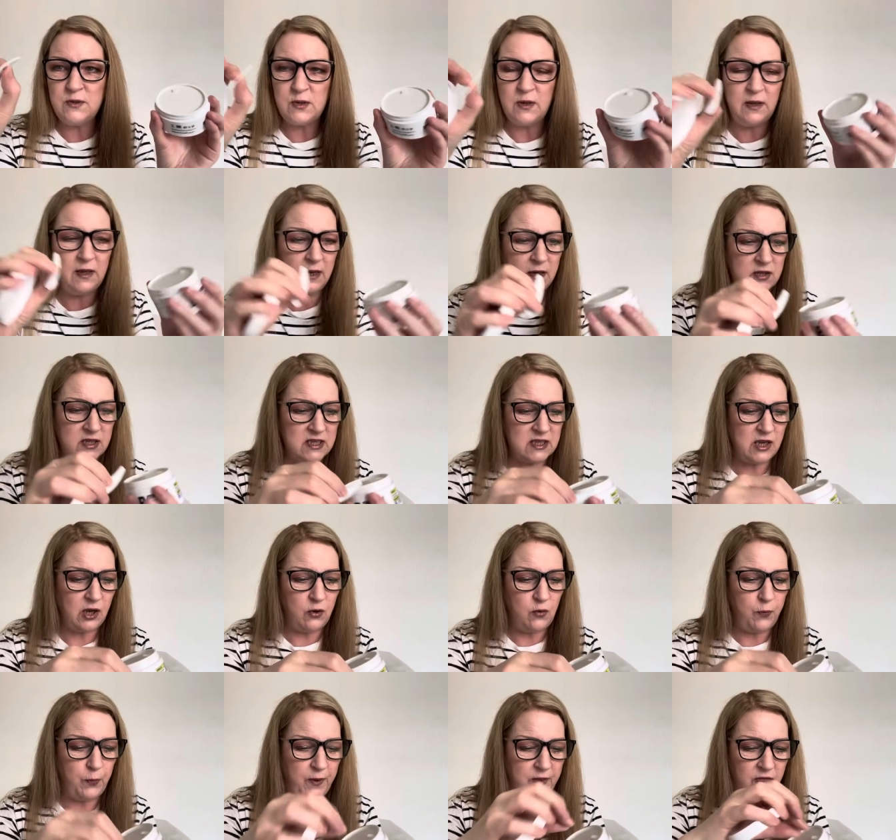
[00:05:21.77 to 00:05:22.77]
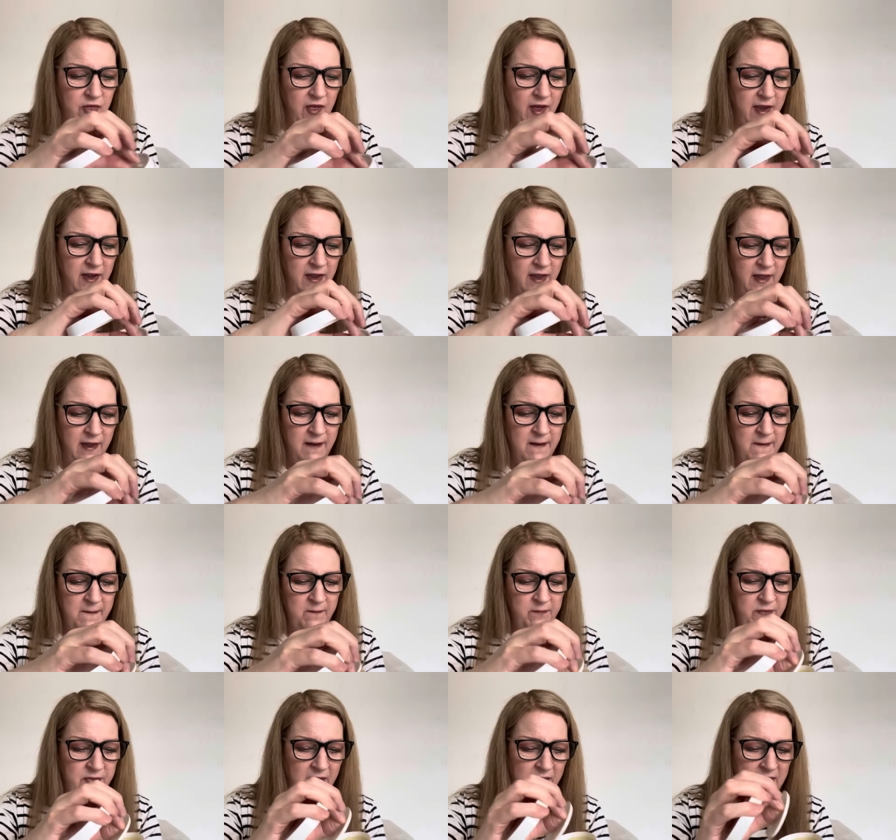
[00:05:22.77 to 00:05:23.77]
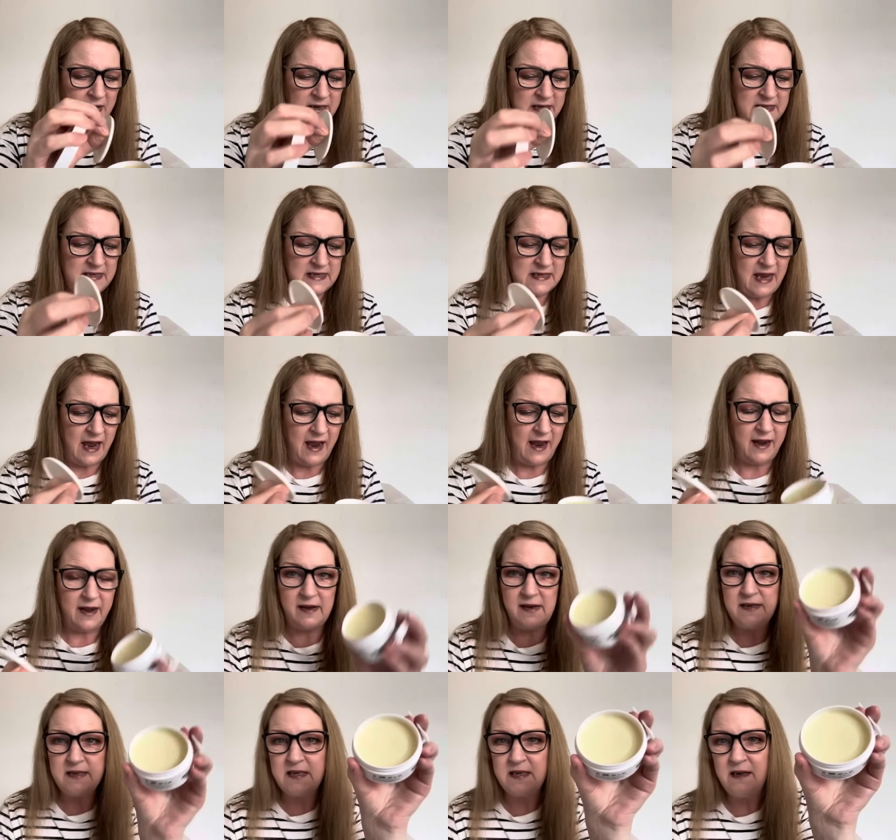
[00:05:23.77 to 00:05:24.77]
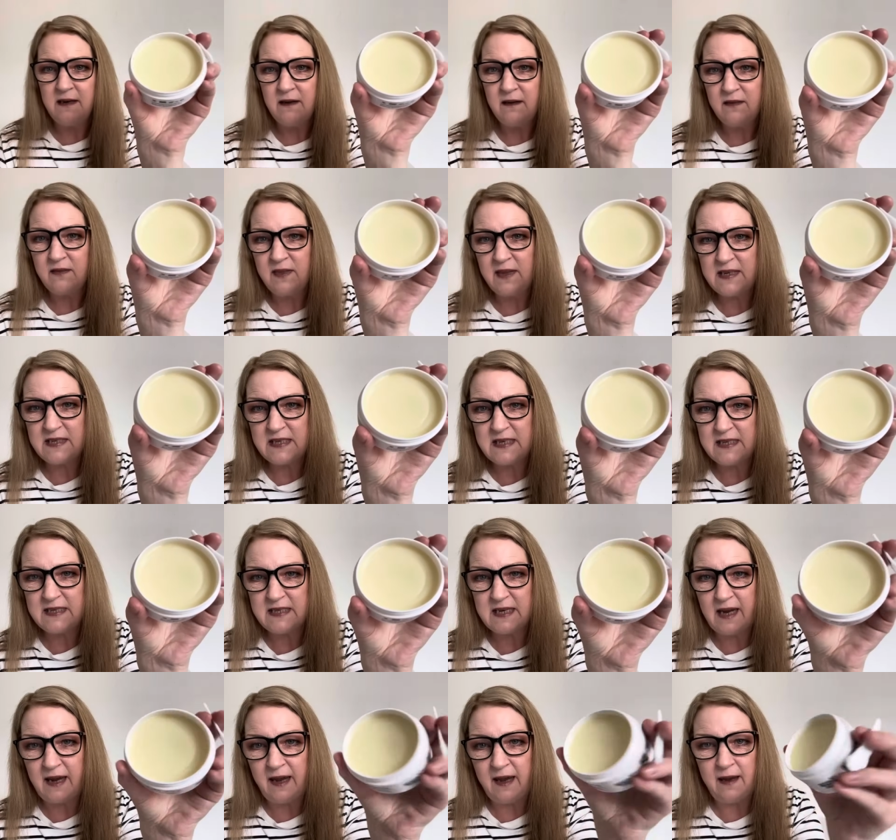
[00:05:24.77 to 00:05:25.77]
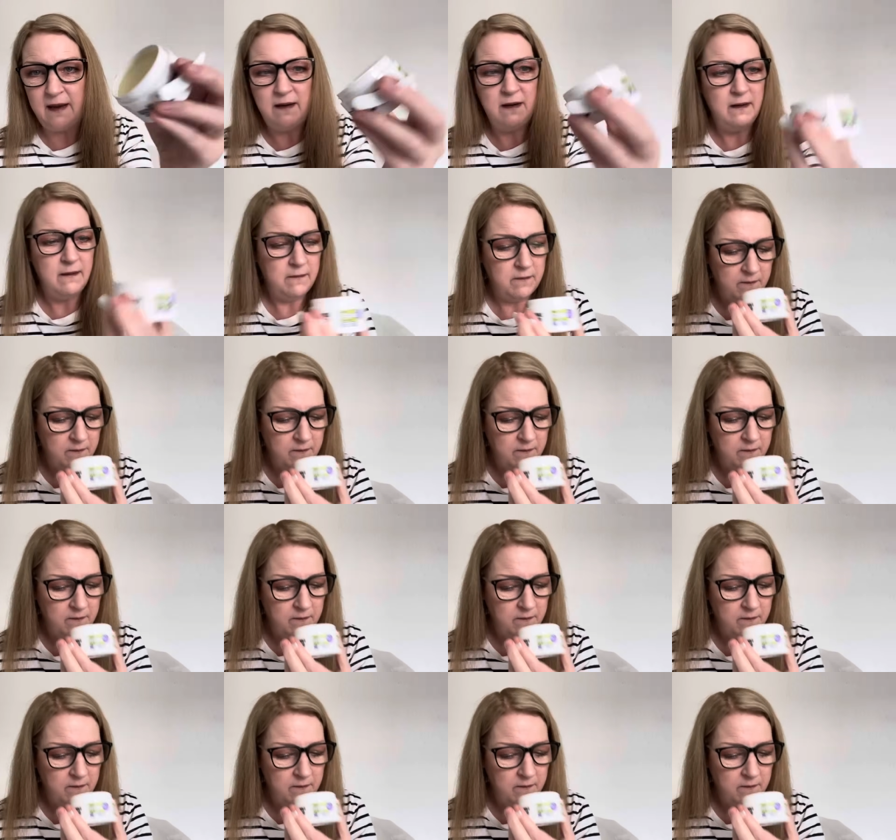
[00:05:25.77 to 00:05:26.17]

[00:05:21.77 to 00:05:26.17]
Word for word: with a little scoopy thing. And then inside, this is it.